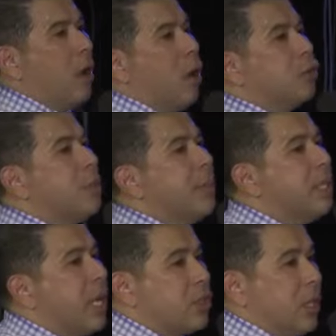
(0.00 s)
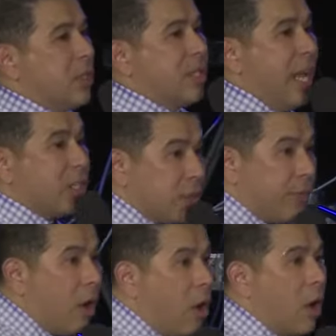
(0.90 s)
ultimate test is a test of
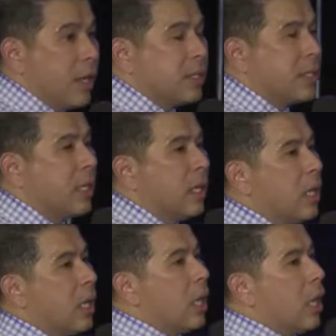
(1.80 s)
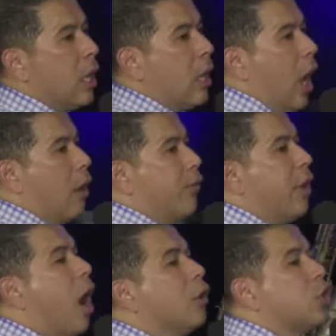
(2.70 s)
heart of
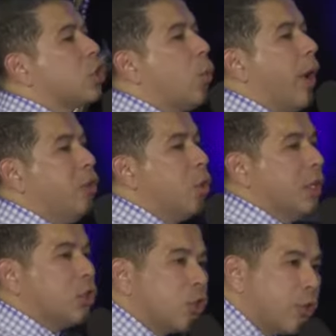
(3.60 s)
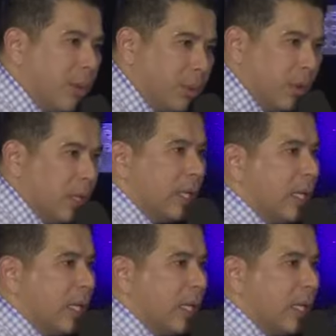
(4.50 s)
not just when you're in trouble,